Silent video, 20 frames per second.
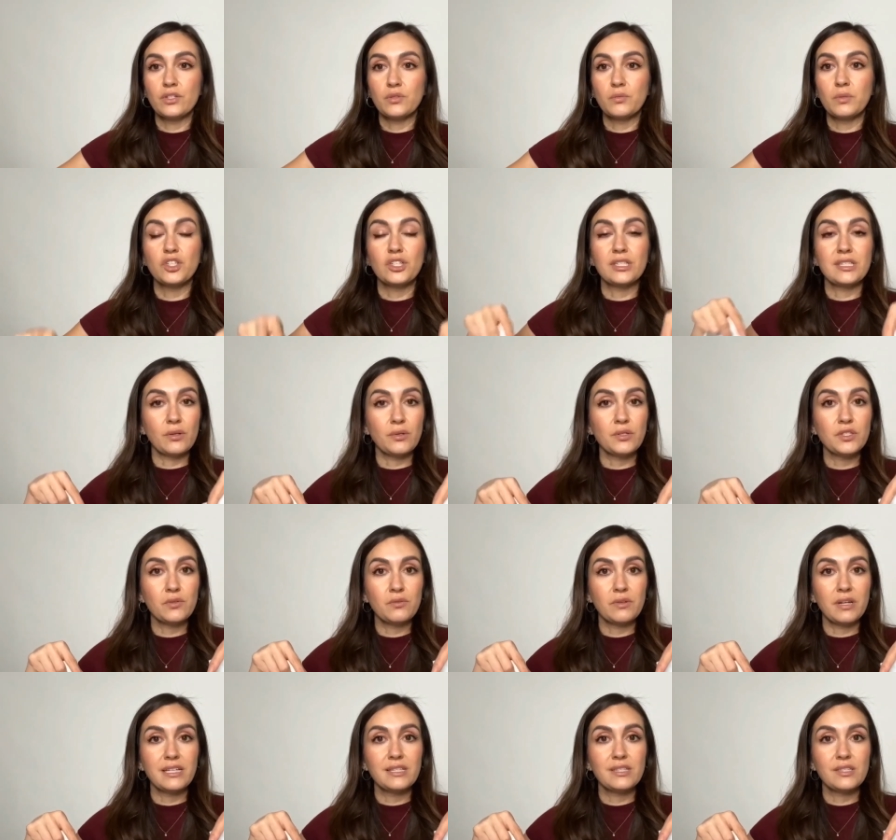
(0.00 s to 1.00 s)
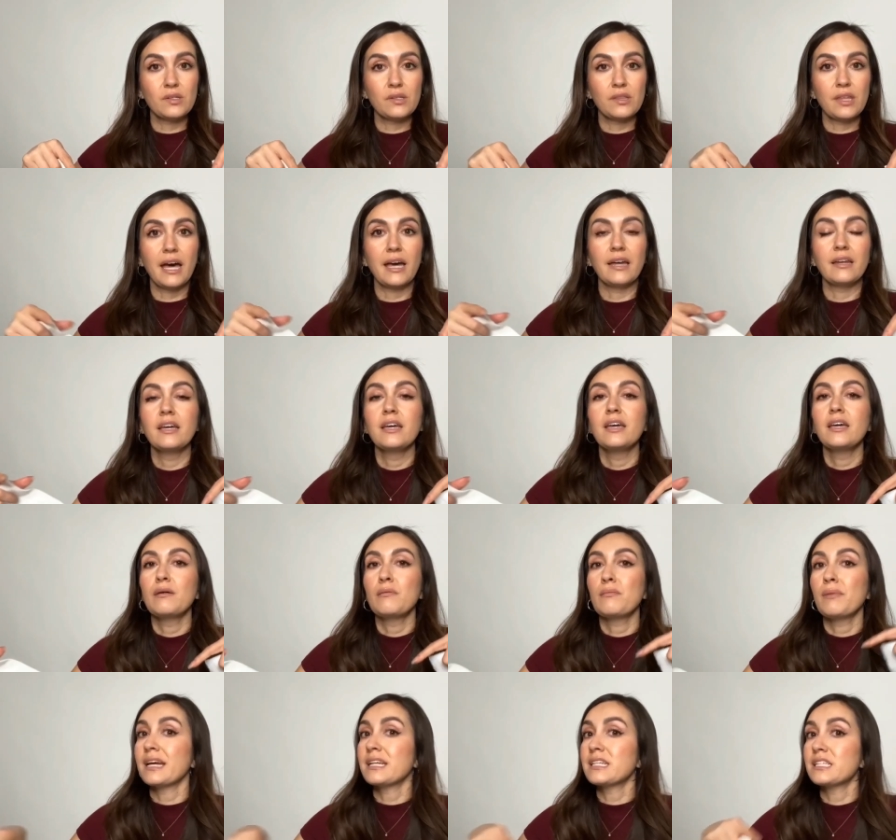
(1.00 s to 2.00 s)
And both of these are sealed
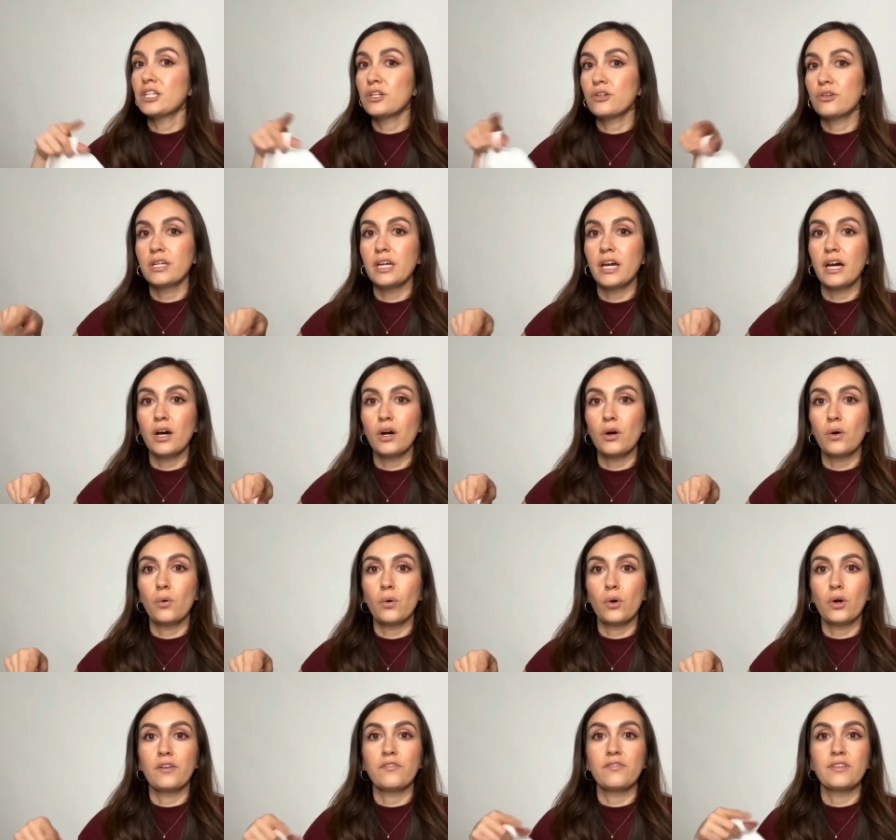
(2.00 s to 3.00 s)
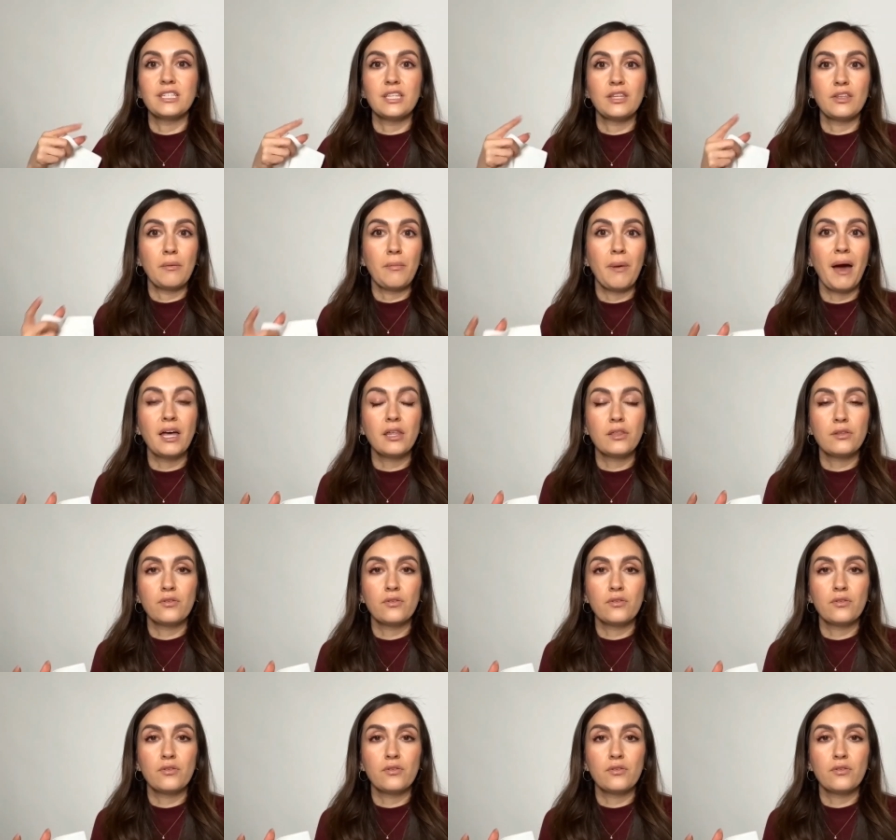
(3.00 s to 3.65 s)
containers, which is also nice so that